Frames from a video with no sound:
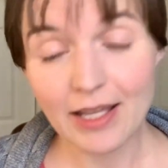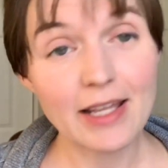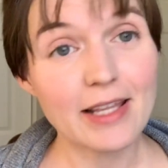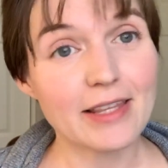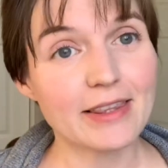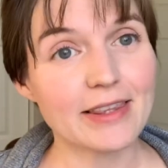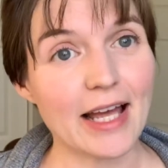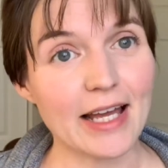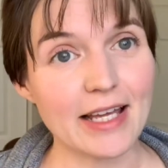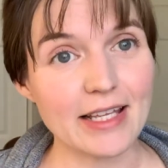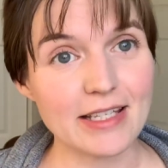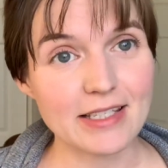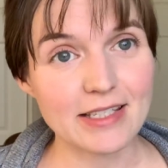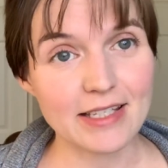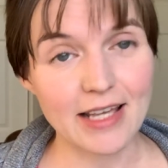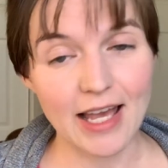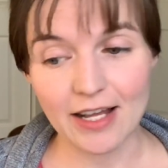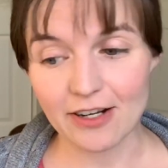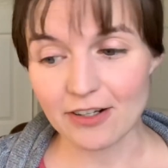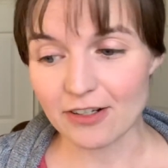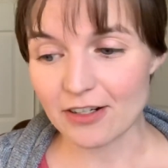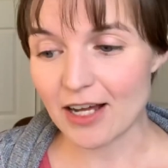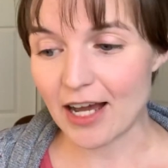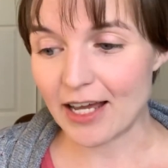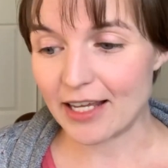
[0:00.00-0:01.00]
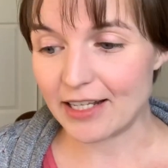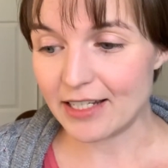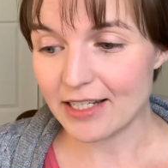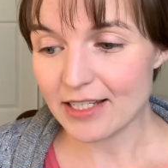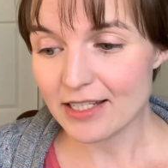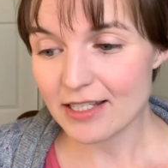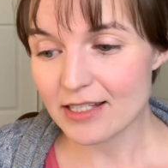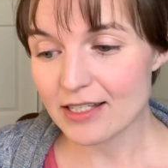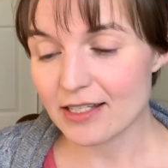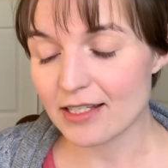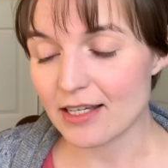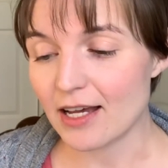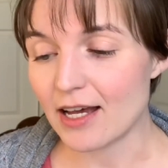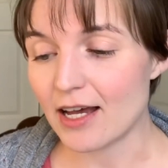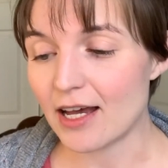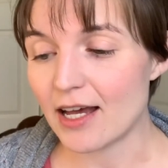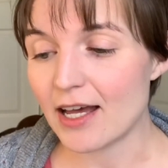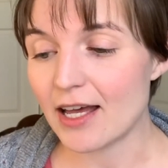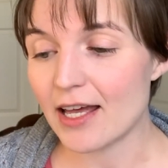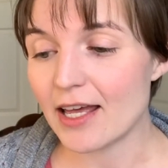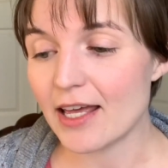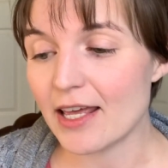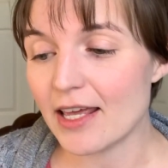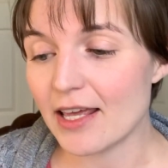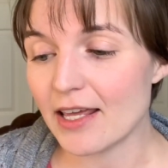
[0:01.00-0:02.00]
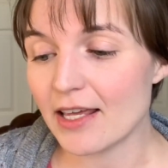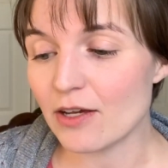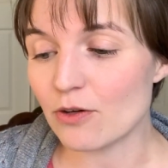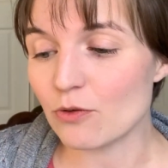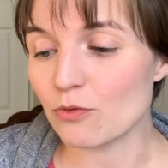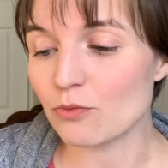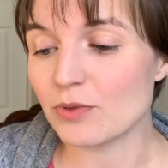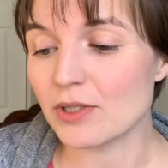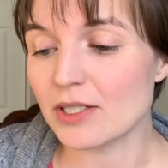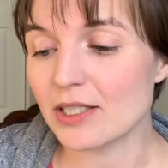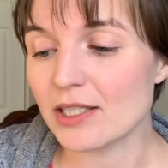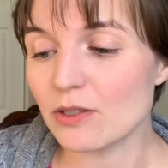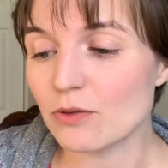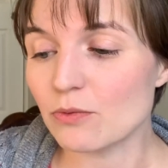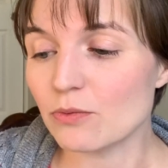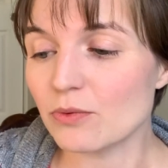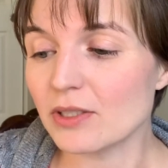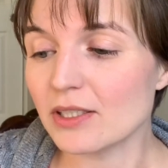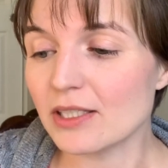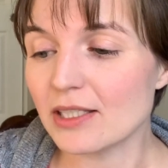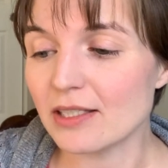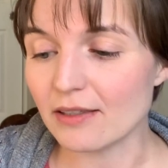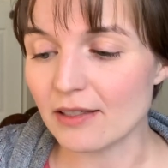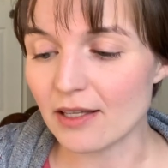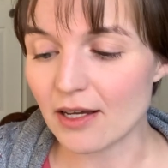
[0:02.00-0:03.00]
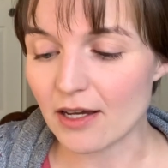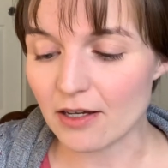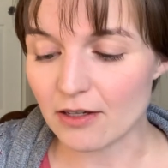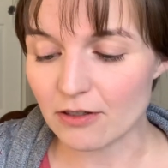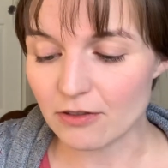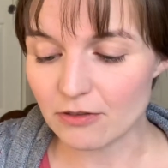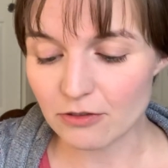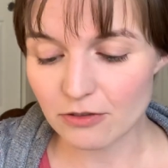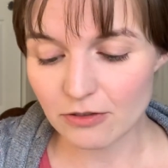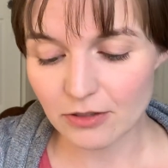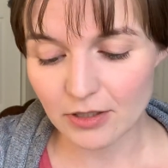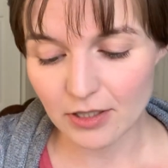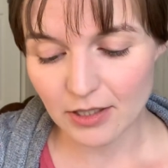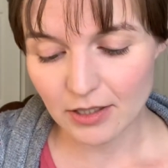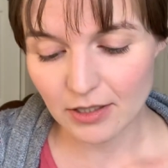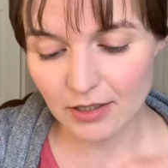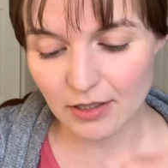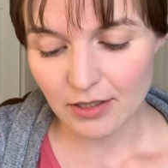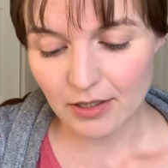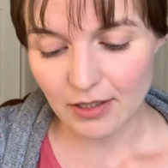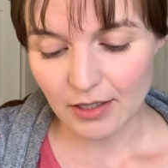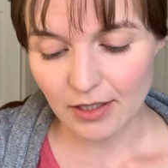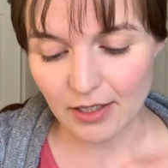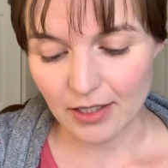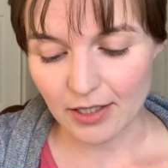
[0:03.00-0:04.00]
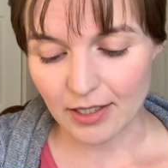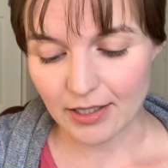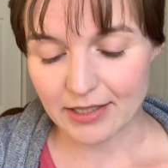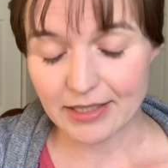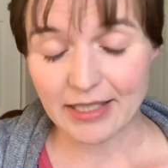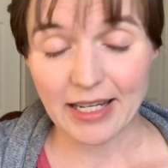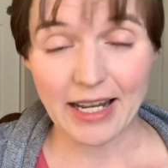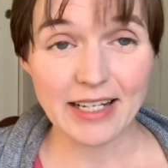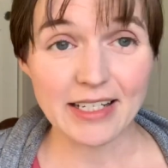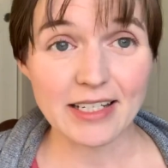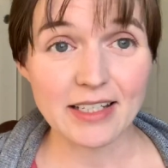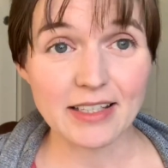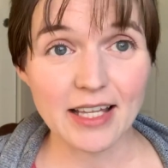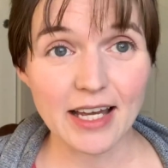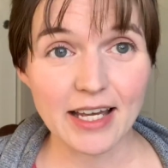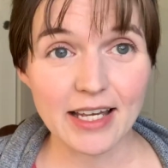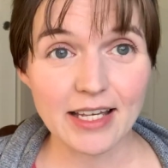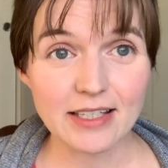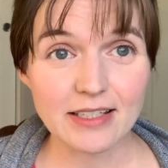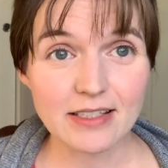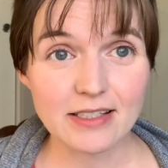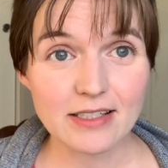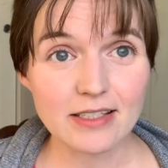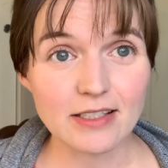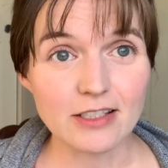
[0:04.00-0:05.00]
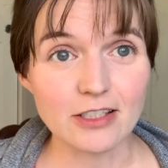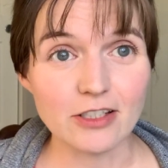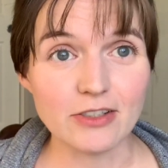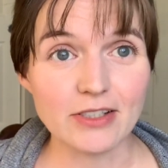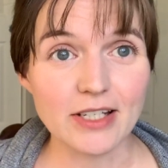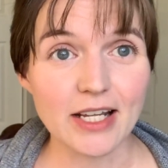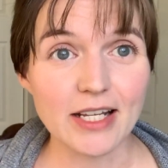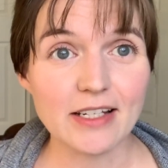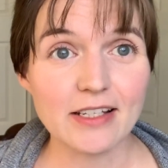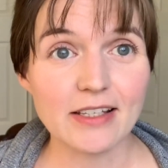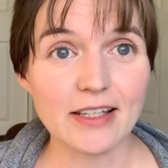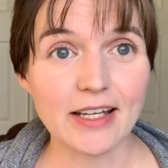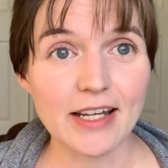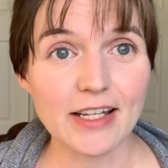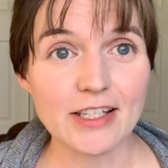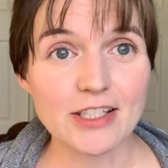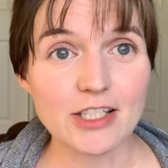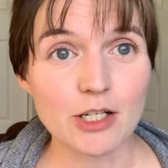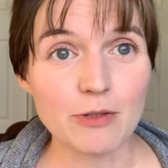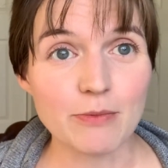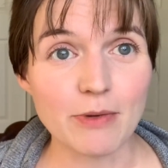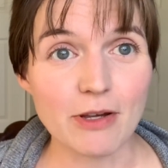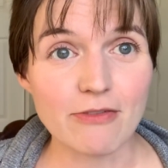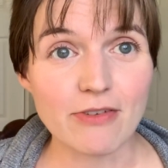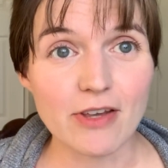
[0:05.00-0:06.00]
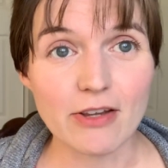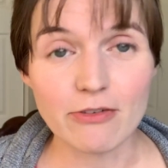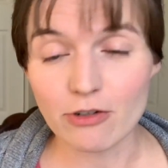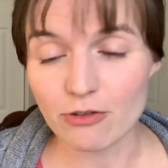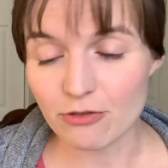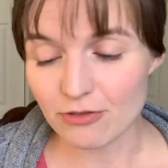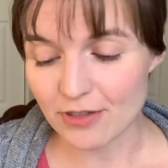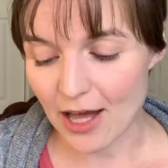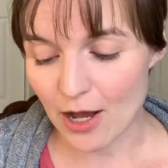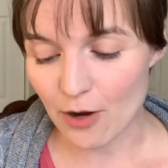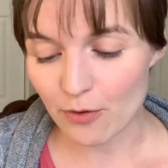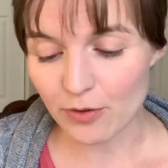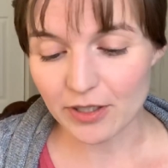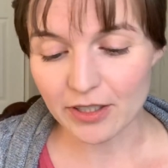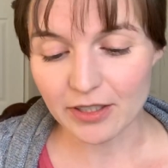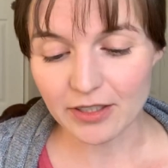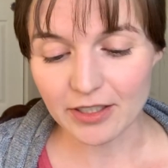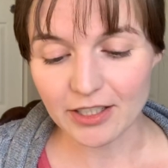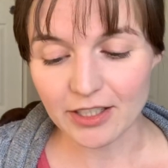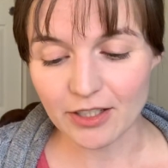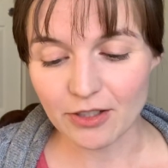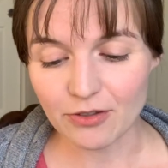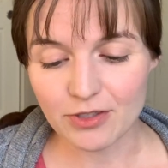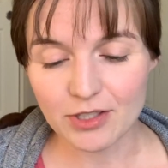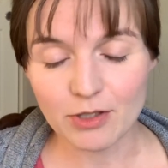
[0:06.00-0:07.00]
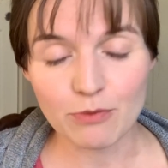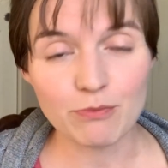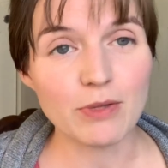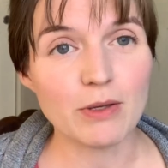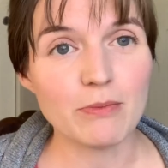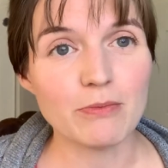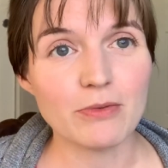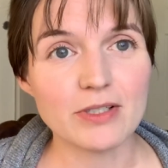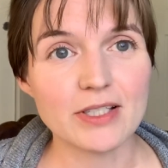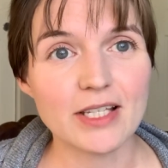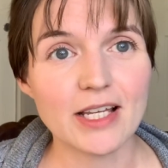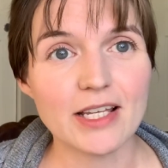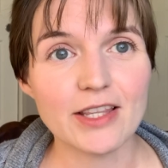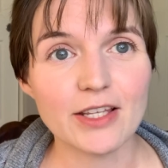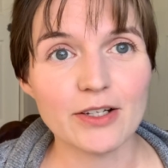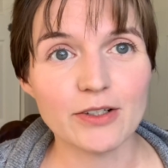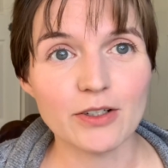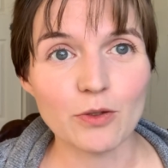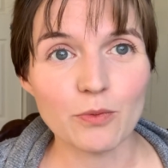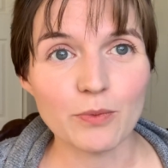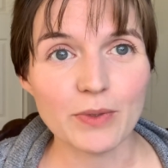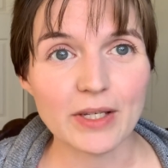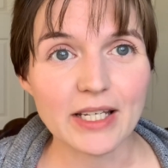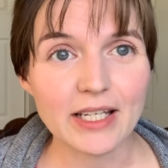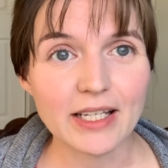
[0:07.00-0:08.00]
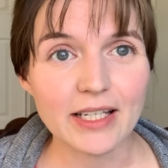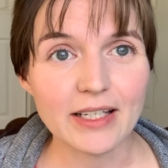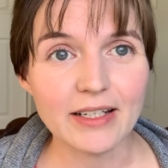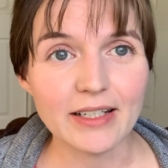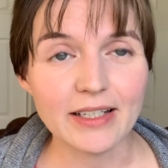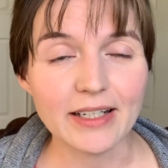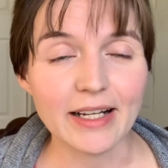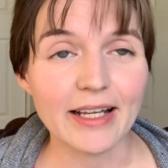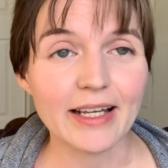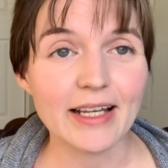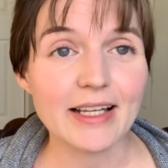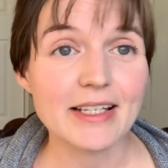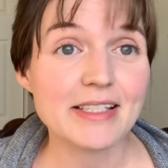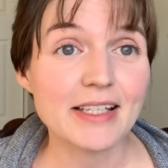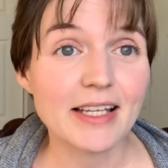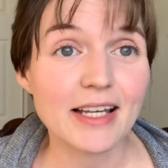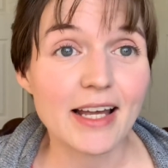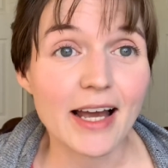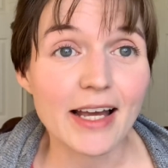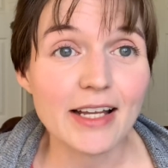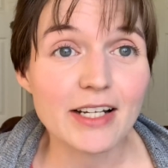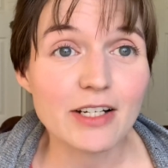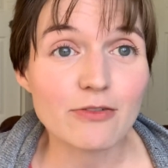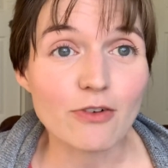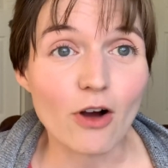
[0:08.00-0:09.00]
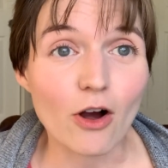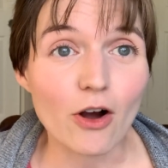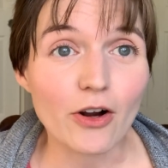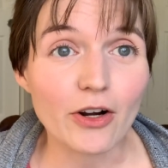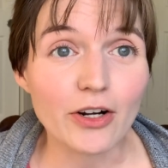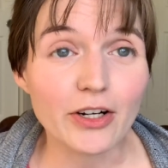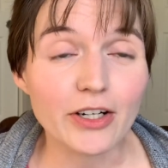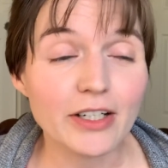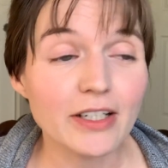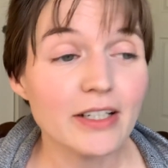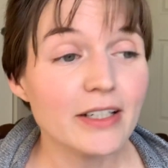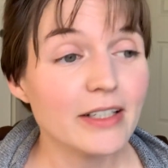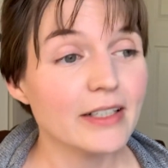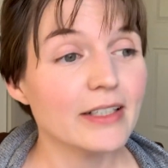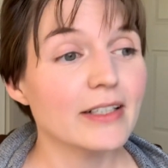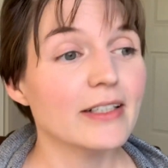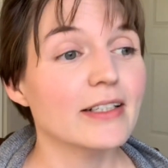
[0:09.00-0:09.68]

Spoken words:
that is Scatter Kindness. I really, really love dandelions. Dandelions are my favorite flower. Some people say they're a weed, and I guess they kind of are.